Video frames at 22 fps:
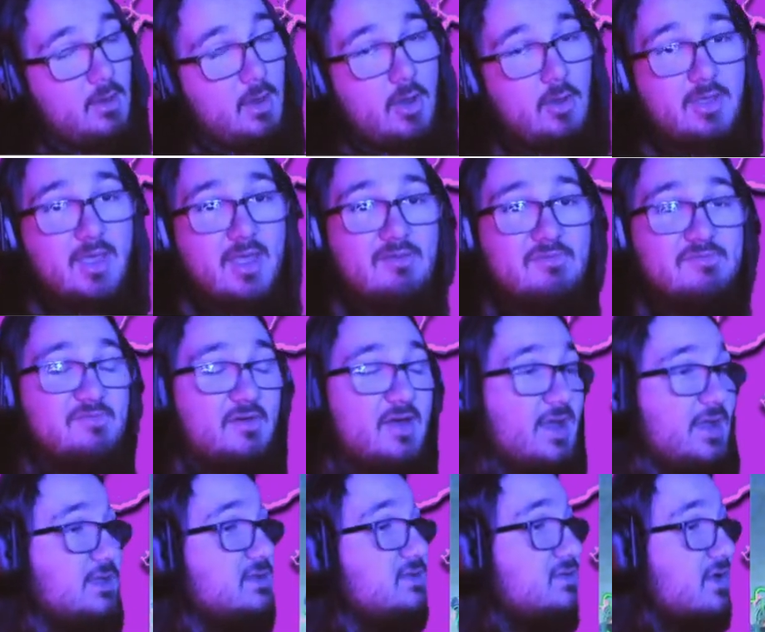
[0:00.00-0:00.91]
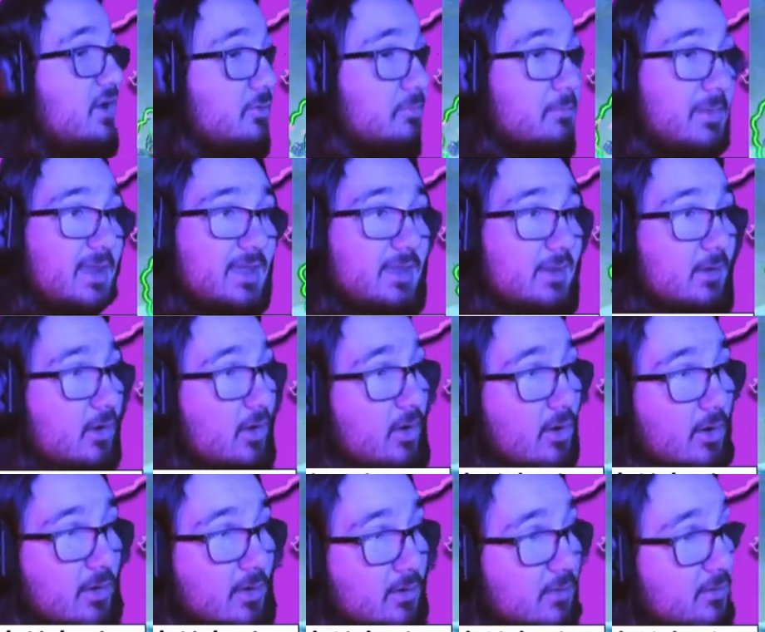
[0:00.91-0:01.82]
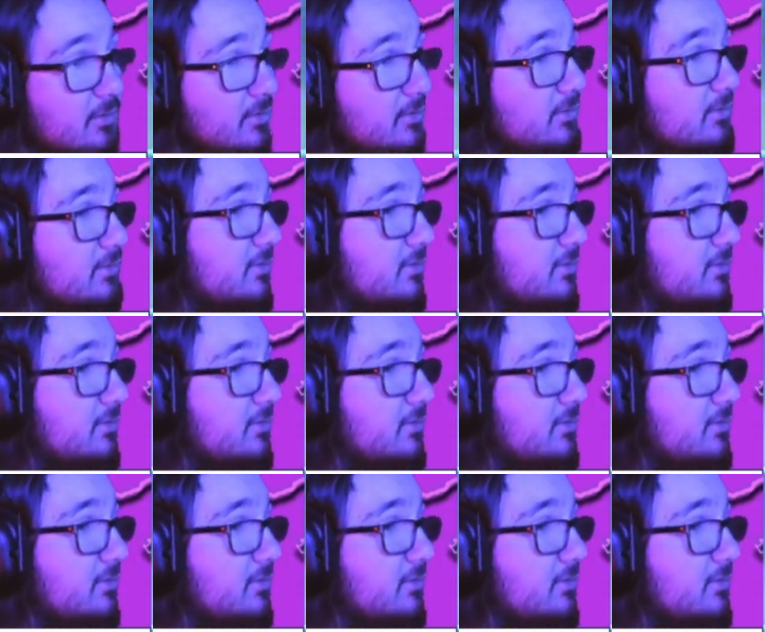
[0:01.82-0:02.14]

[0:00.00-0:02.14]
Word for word: Okay, fine, don't make it hard.